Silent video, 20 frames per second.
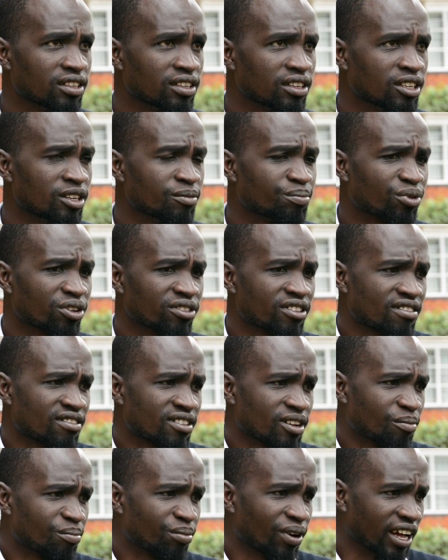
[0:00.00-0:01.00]
in
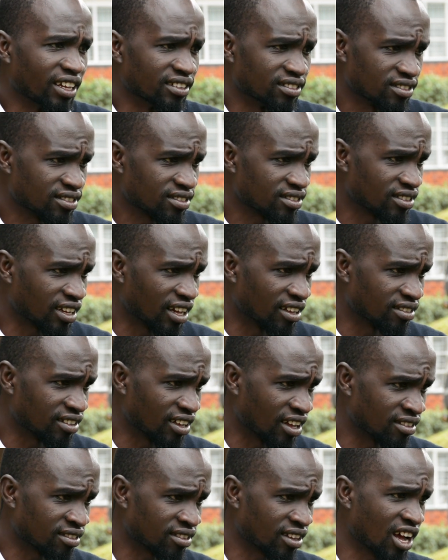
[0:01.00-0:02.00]
processing plants as,
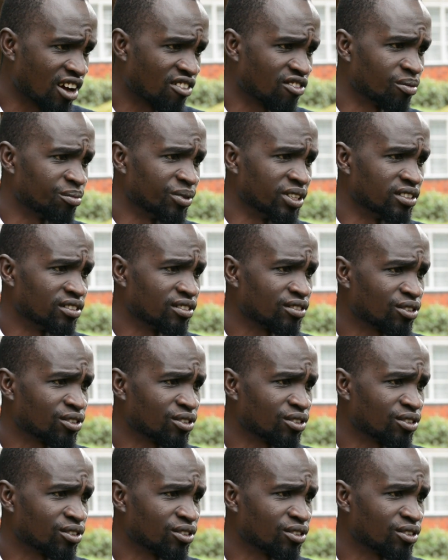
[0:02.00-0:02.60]
as government.